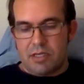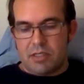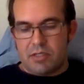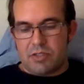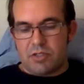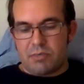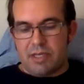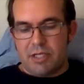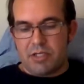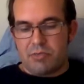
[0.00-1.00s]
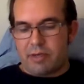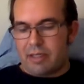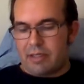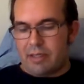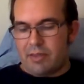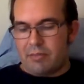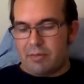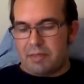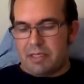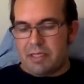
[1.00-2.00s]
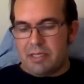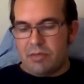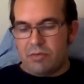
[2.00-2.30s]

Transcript: Judge's determination to regulate the NYPD